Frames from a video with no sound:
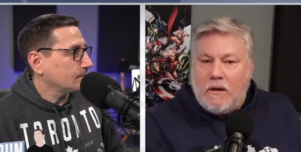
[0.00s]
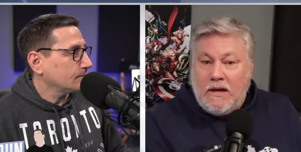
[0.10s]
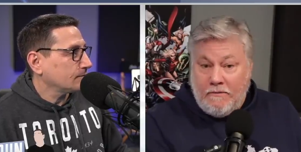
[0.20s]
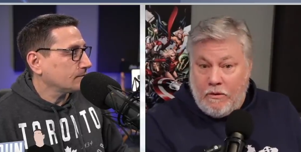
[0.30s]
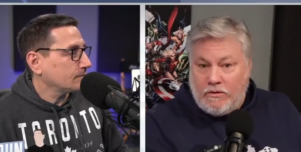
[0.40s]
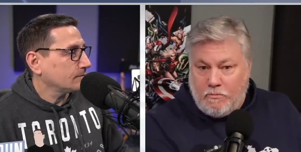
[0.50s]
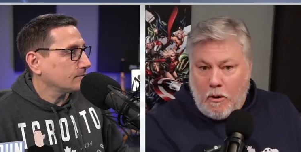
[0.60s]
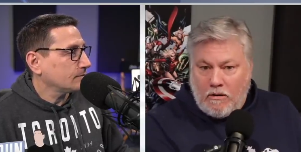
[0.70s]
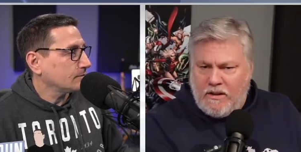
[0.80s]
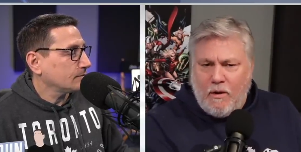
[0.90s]
Speaker 1: even though it's
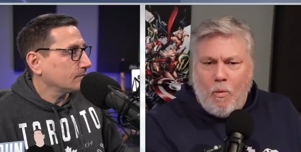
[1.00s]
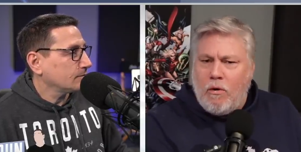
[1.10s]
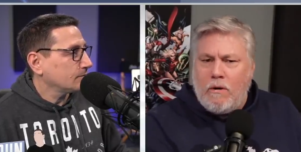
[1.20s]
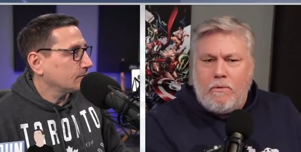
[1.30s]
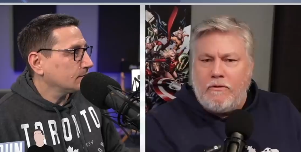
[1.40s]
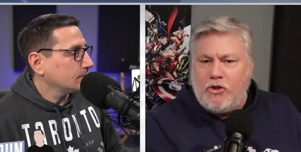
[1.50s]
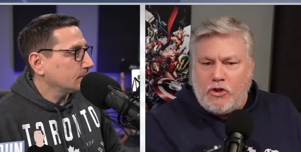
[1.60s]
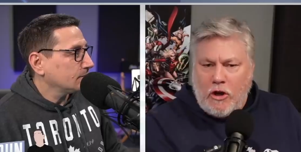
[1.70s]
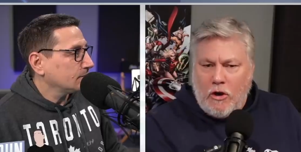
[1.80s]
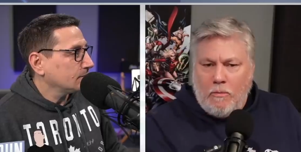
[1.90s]
partly a Warner Brothers
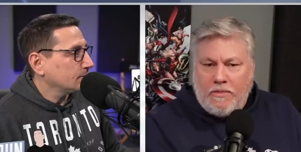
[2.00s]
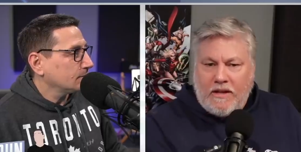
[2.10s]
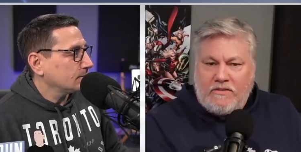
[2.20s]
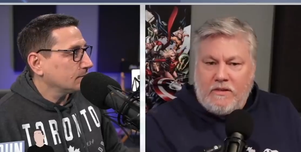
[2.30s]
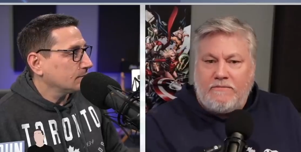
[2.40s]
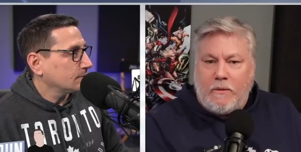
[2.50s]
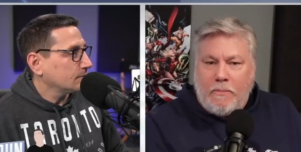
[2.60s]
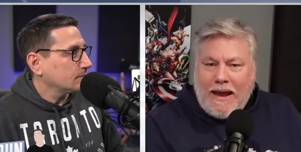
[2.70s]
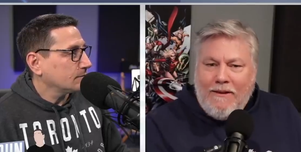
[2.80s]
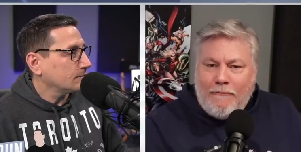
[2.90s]
show, but they still have to
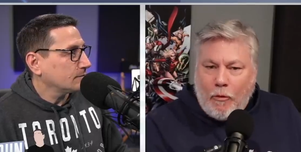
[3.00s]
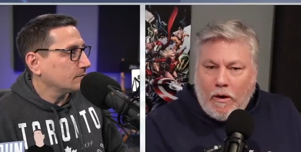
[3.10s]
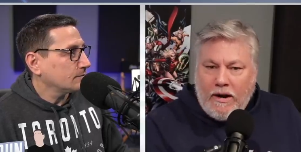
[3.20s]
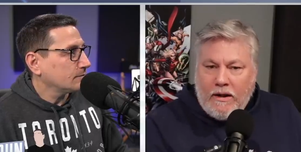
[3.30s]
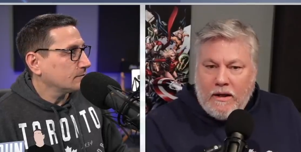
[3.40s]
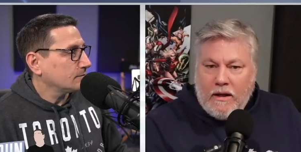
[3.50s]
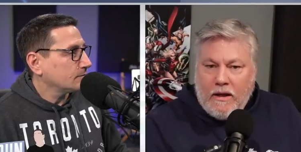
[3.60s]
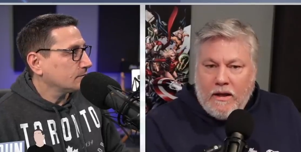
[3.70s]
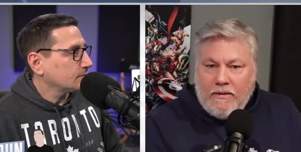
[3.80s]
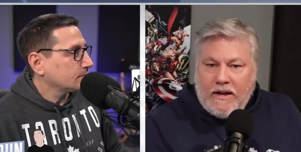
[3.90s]
pay for it,
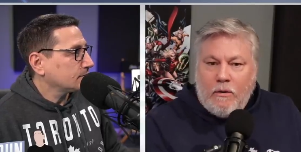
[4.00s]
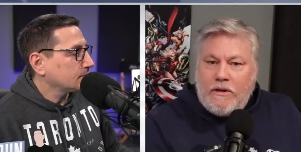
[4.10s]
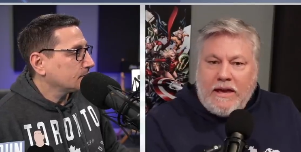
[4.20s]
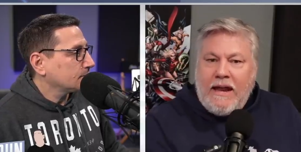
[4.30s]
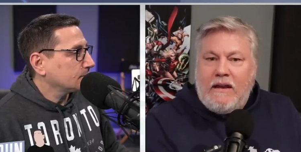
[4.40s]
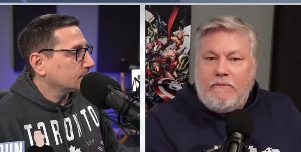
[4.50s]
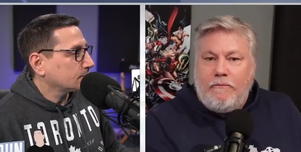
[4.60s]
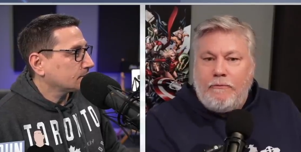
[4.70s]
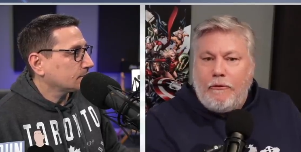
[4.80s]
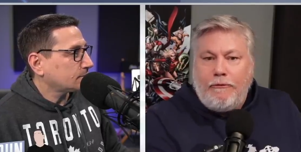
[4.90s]
they don't get it
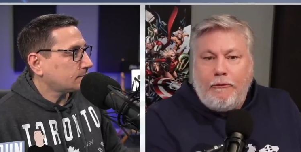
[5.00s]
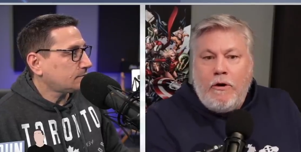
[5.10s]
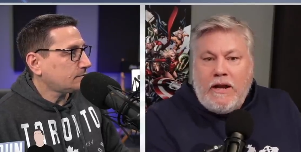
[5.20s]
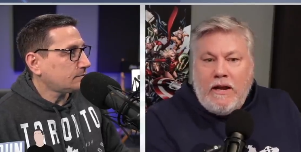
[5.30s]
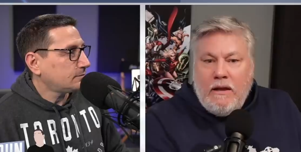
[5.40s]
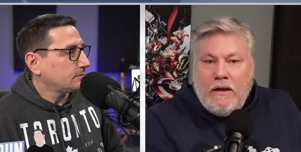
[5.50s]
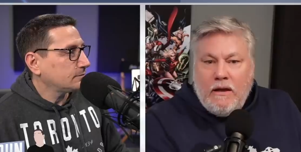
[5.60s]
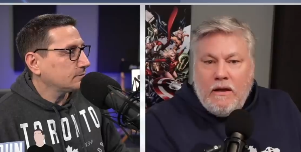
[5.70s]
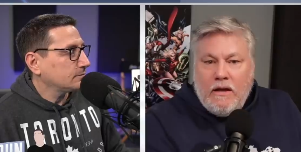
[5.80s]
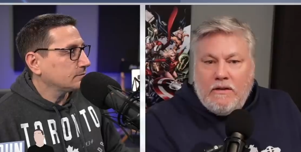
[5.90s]
for free?
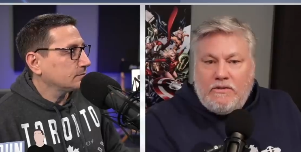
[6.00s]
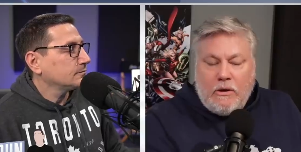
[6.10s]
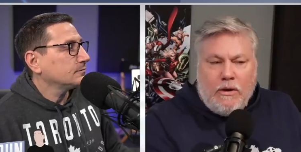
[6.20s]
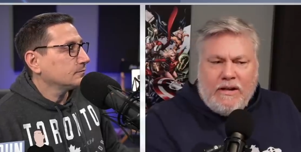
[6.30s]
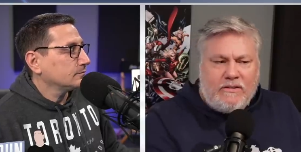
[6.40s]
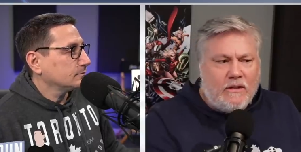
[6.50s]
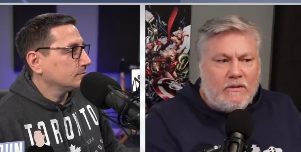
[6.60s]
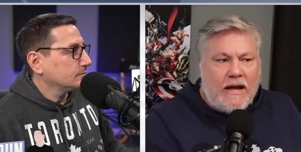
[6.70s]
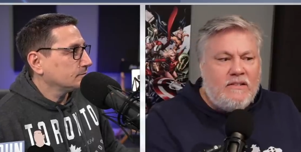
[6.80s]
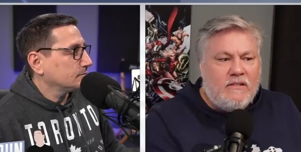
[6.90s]
So is the
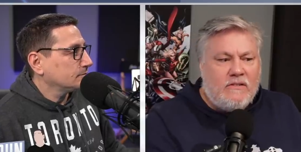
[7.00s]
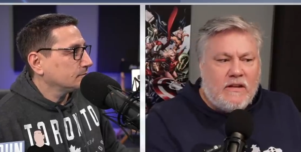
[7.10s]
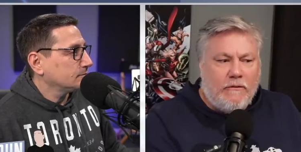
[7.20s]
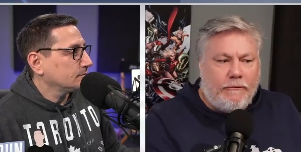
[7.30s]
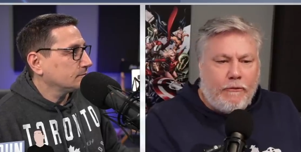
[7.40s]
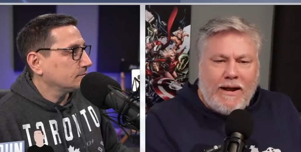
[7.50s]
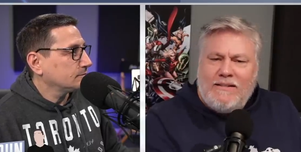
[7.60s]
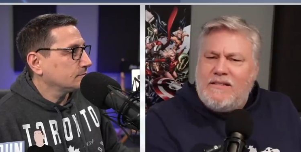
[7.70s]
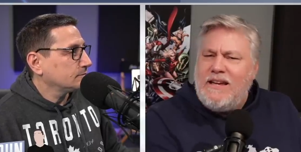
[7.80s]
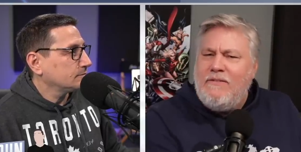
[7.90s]
licensing of
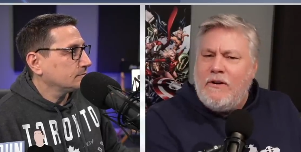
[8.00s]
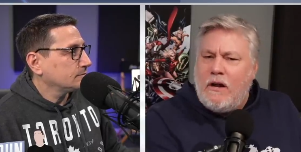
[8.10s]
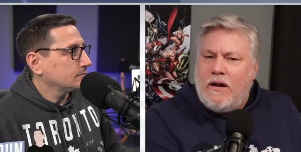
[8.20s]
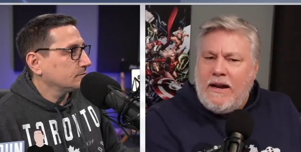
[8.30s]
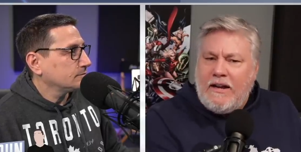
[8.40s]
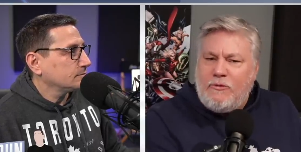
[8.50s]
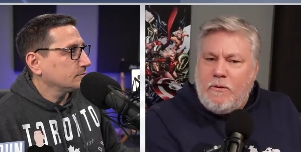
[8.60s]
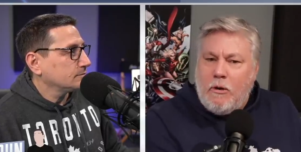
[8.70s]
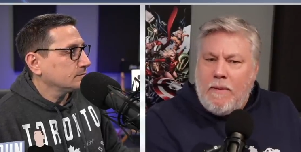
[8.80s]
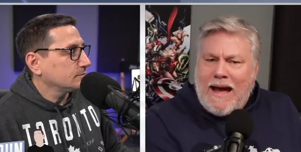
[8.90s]
Friends, even on an
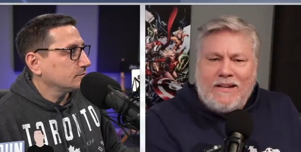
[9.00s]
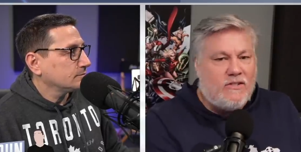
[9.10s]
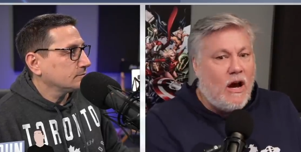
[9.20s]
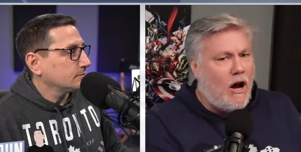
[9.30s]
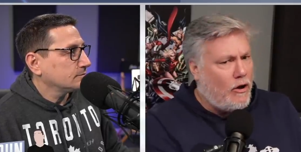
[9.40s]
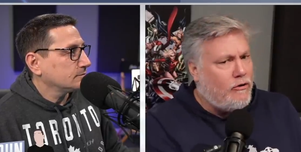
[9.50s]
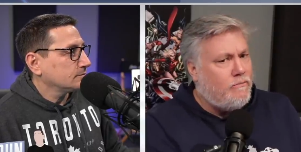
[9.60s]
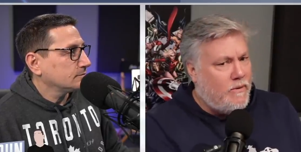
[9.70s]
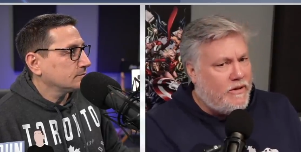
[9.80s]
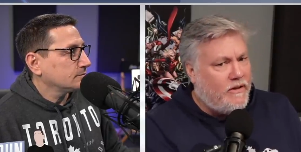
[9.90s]
HBO Max,
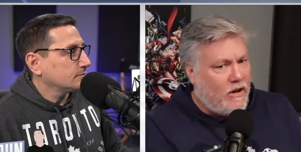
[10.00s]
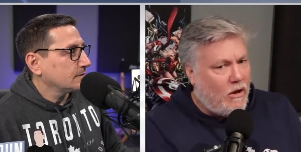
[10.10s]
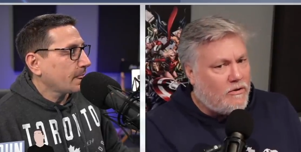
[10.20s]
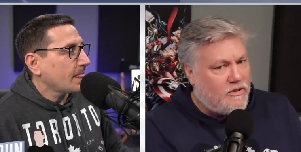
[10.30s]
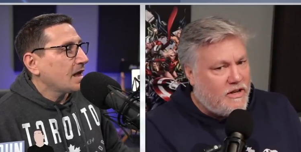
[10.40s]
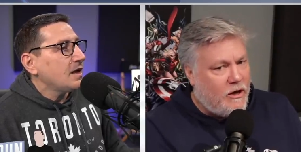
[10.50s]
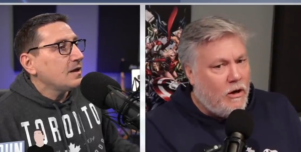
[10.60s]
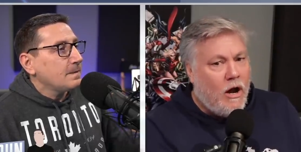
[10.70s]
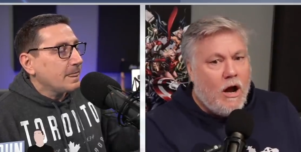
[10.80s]
$100 million a year?